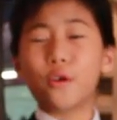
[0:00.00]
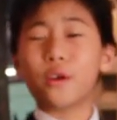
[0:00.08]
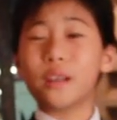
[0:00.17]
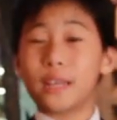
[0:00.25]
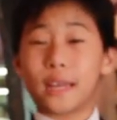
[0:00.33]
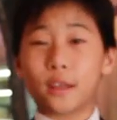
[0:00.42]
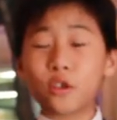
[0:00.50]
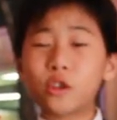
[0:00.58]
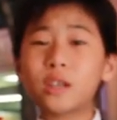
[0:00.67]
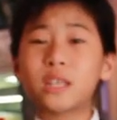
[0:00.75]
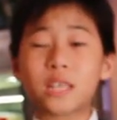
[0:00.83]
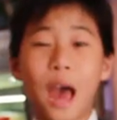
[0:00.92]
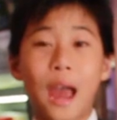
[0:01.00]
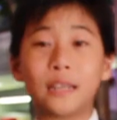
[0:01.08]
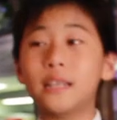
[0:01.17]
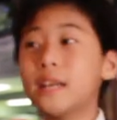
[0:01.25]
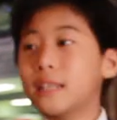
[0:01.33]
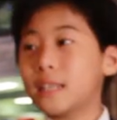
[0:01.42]
you can either
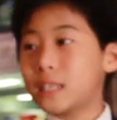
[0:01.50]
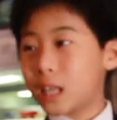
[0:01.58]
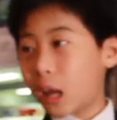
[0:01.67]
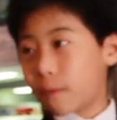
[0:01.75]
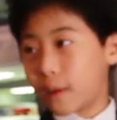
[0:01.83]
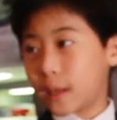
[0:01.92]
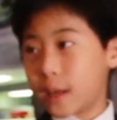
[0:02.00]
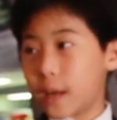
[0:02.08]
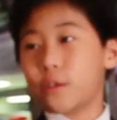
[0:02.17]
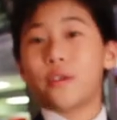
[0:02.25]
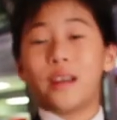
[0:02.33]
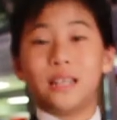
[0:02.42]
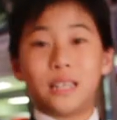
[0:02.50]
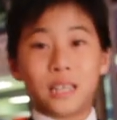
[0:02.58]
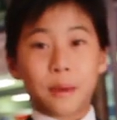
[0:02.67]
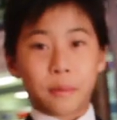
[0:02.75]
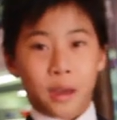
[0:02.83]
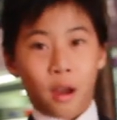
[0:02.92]
decide to save it in your
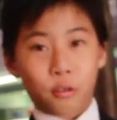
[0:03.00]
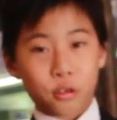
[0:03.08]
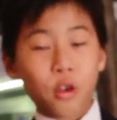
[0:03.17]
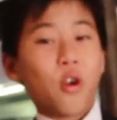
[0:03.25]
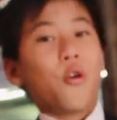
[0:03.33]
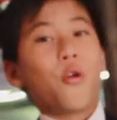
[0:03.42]
ATM account